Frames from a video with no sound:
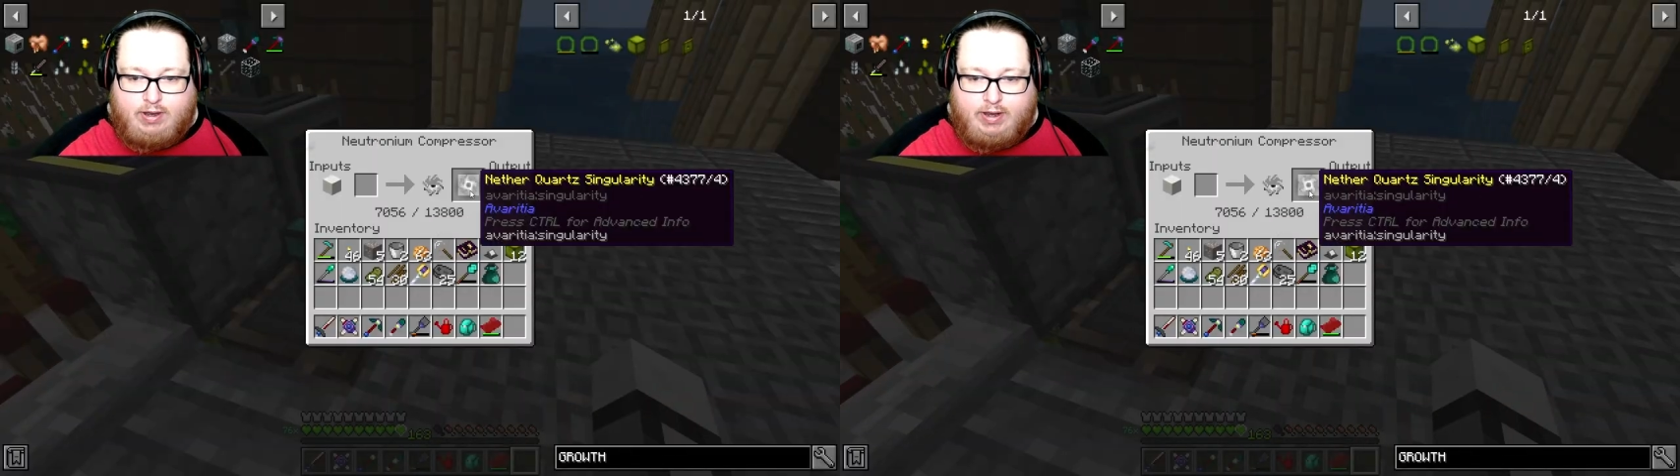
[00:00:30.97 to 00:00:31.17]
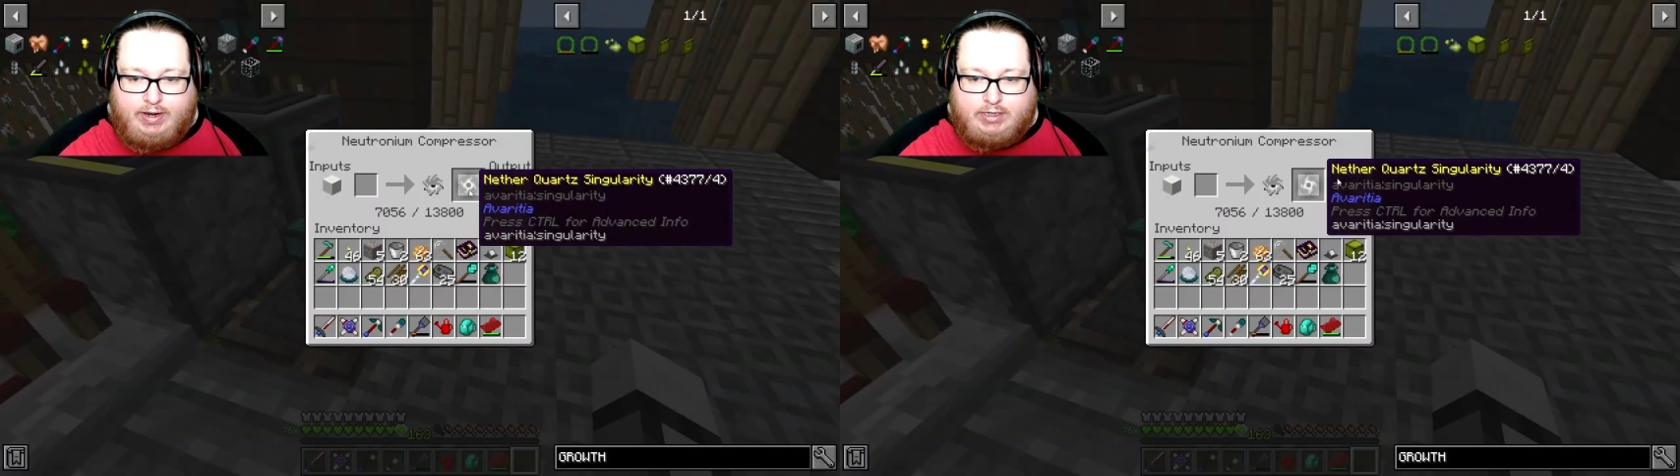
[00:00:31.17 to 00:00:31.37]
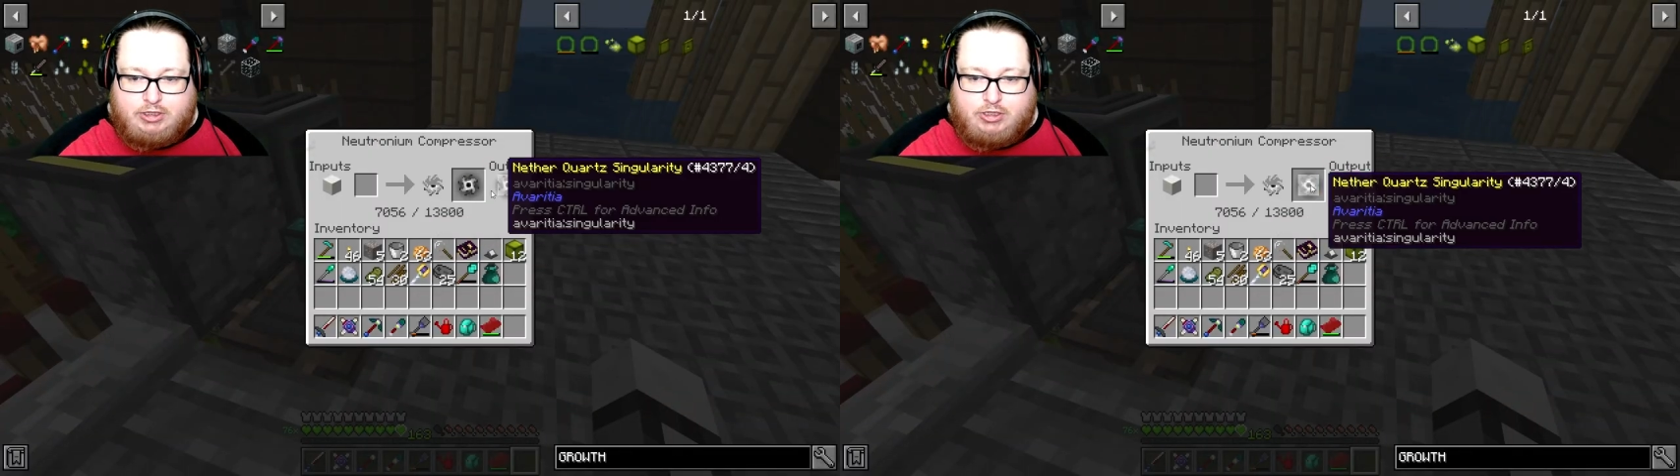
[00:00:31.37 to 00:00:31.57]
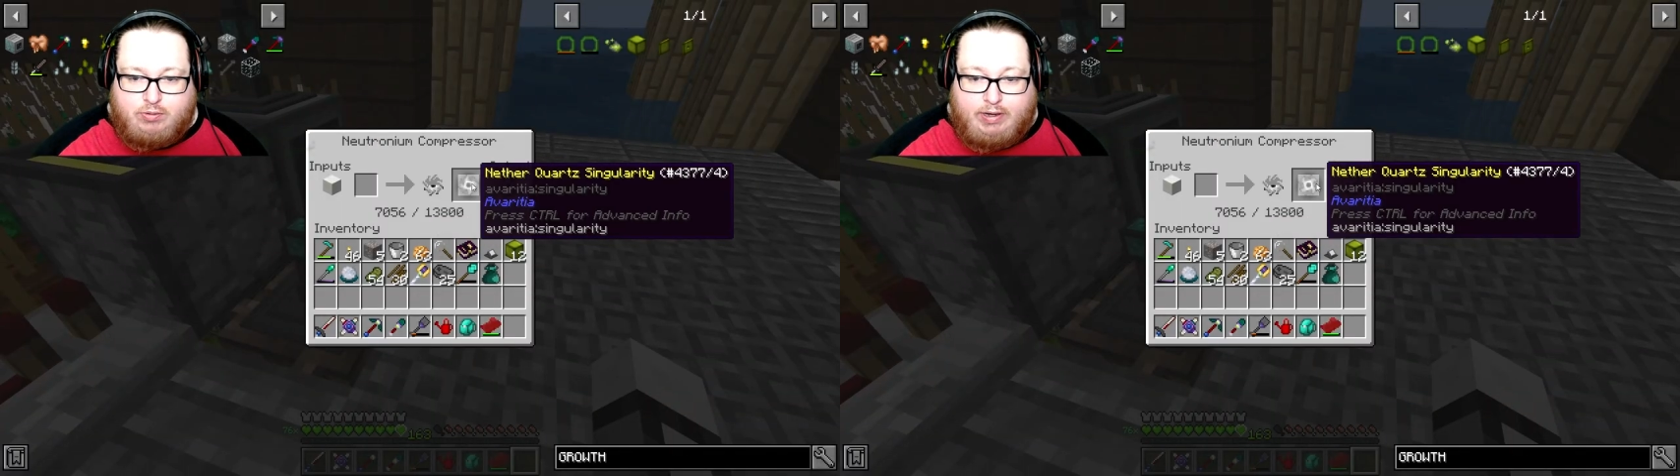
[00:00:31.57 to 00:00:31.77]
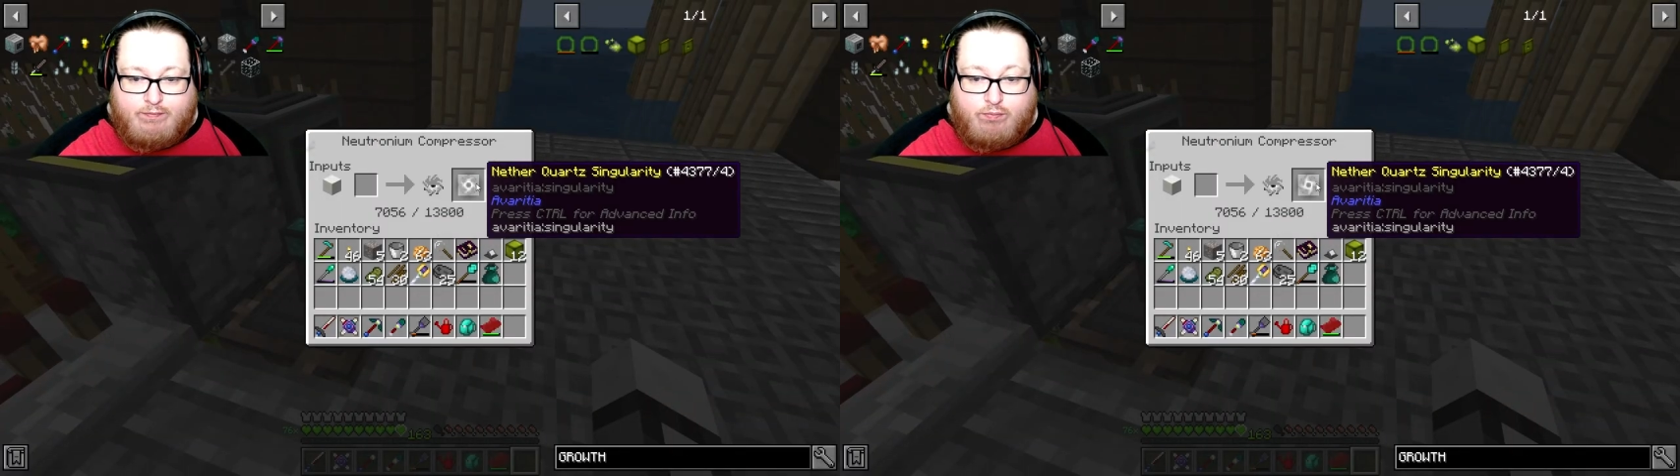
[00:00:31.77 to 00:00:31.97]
I actually do have